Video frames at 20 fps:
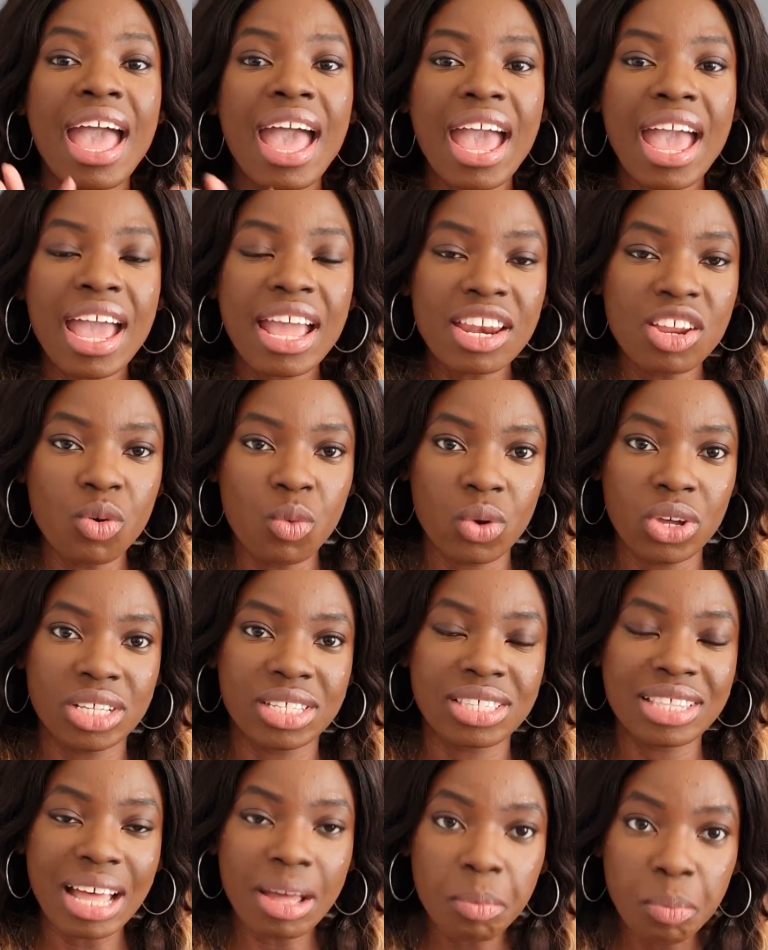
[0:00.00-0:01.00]

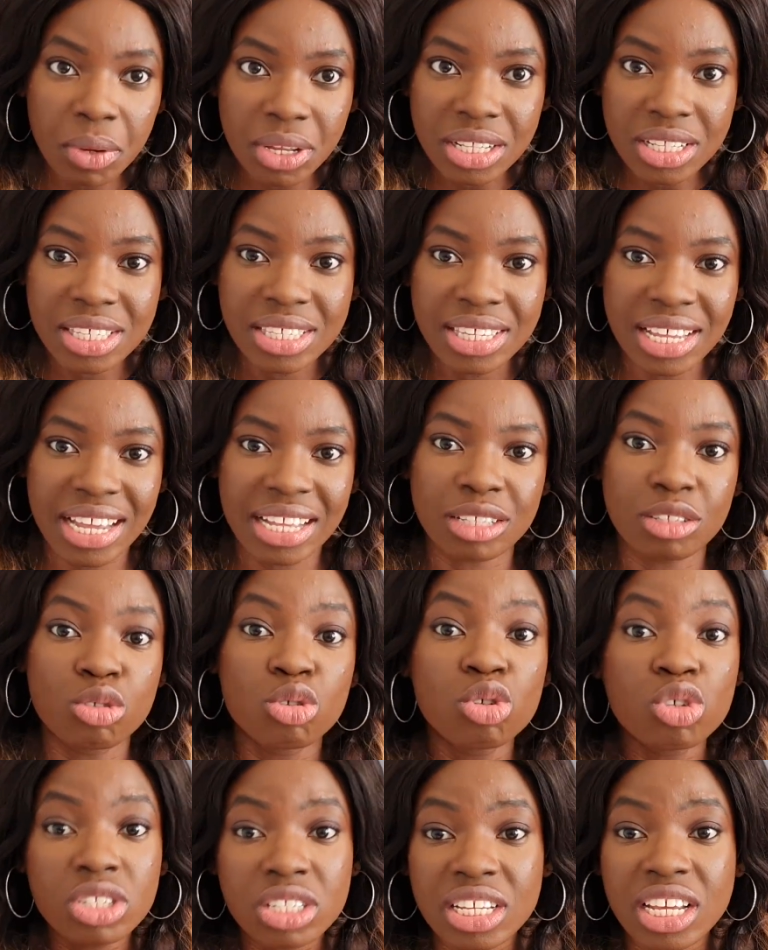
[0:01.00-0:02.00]
Anyways, that being
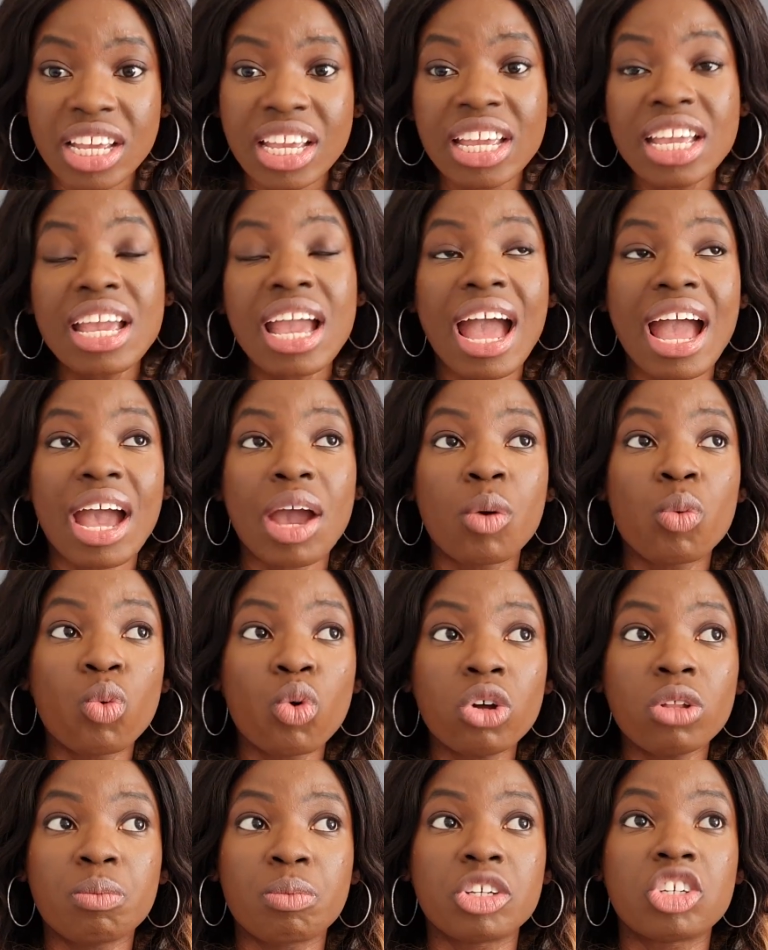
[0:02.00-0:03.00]
said, today I
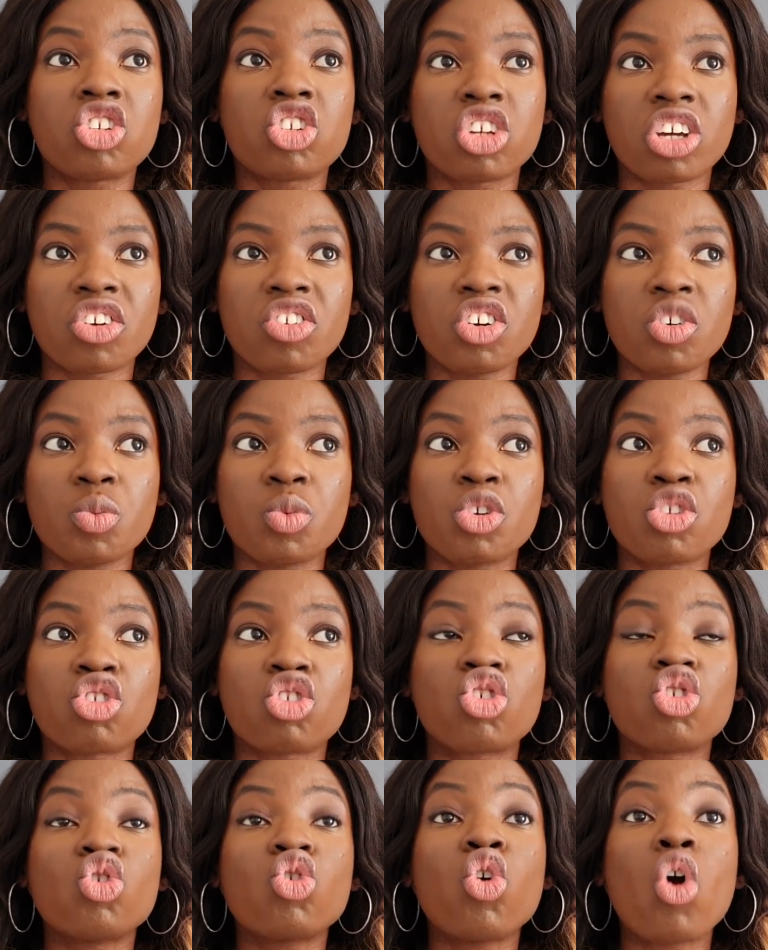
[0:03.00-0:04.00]
would be sharing
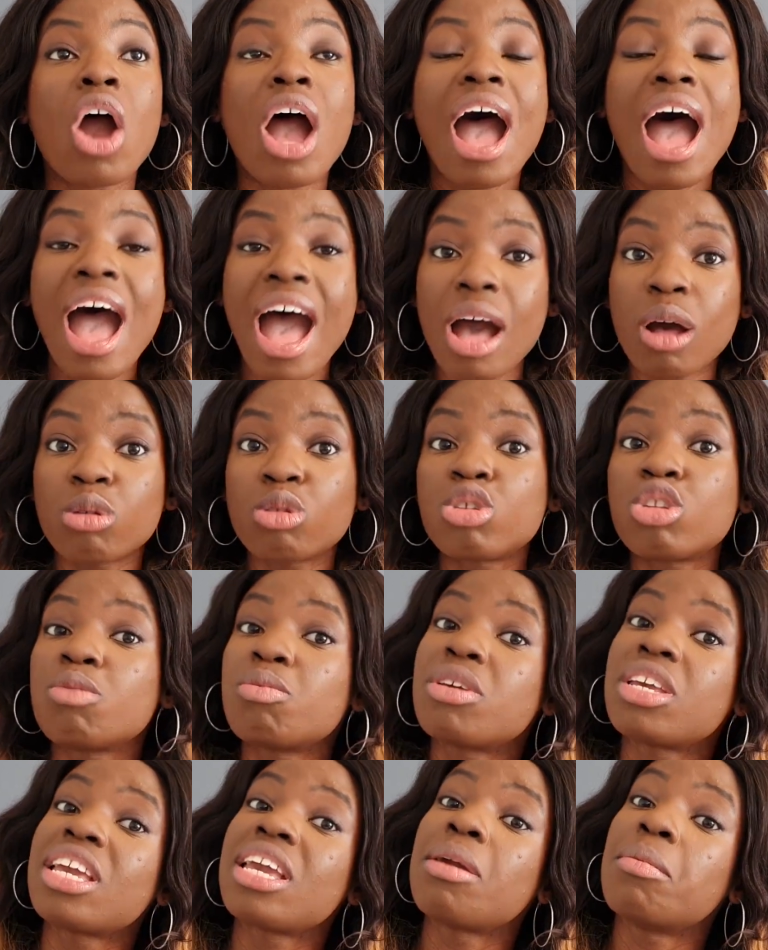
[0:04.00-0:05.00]
with you how to
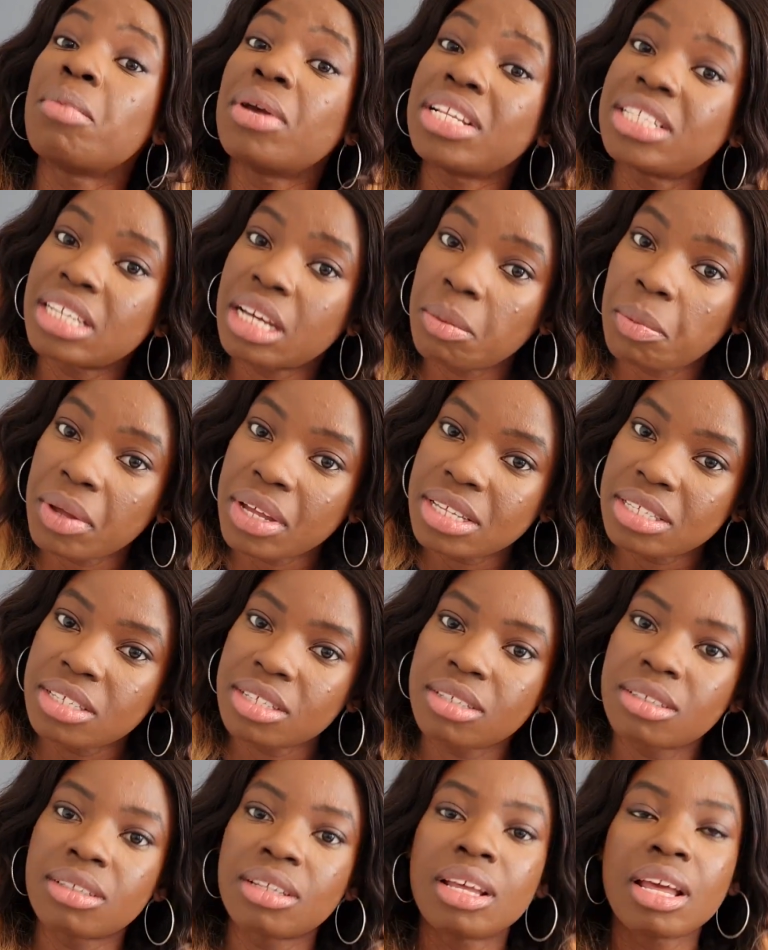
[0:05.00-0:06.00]
be a better
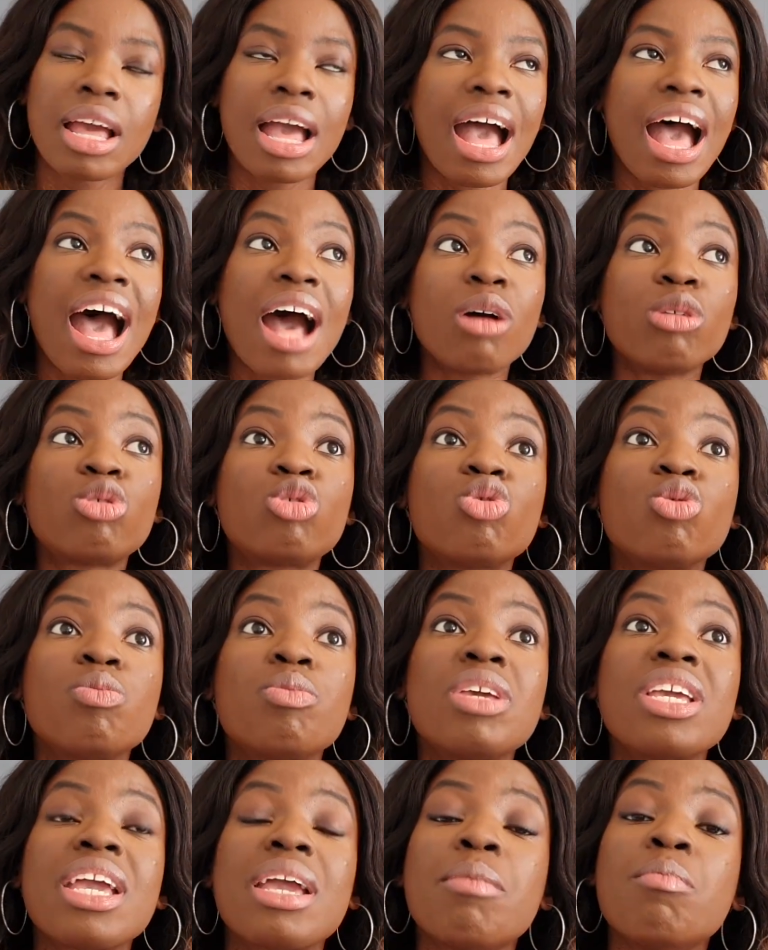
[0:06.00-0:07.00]
person, how to
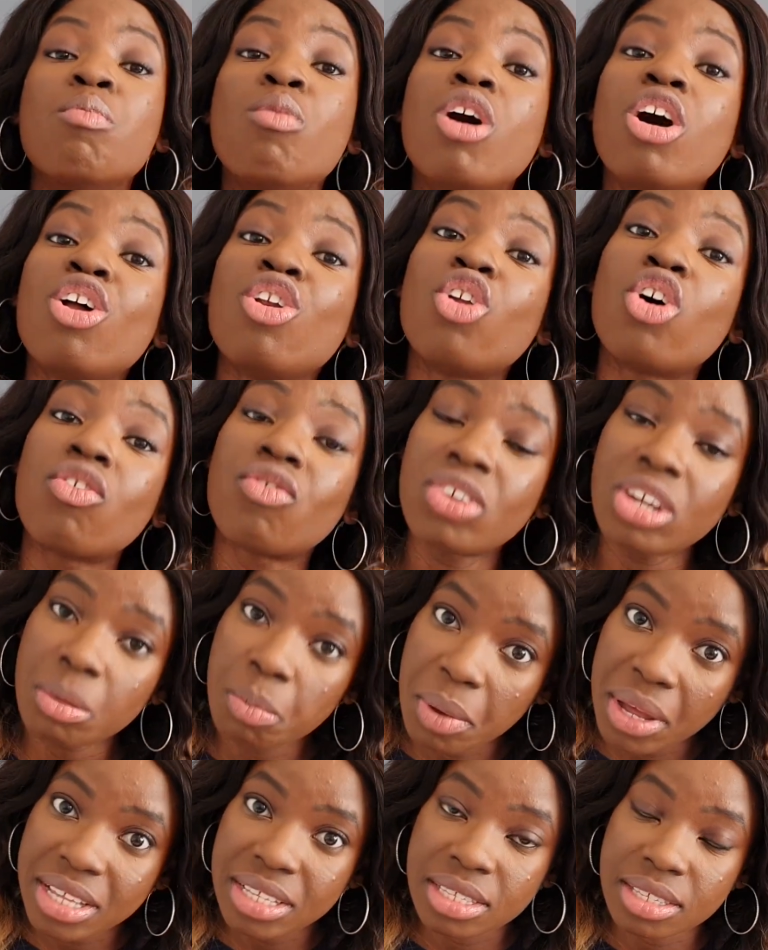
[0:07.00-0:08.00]
be a more loving
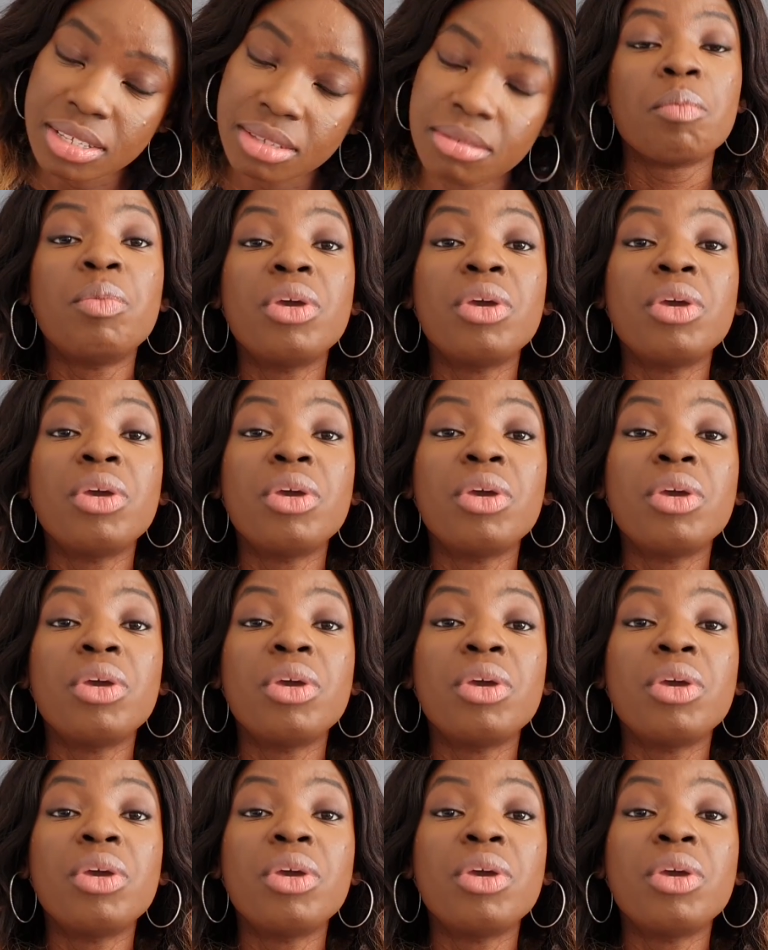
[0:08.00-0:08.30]
person.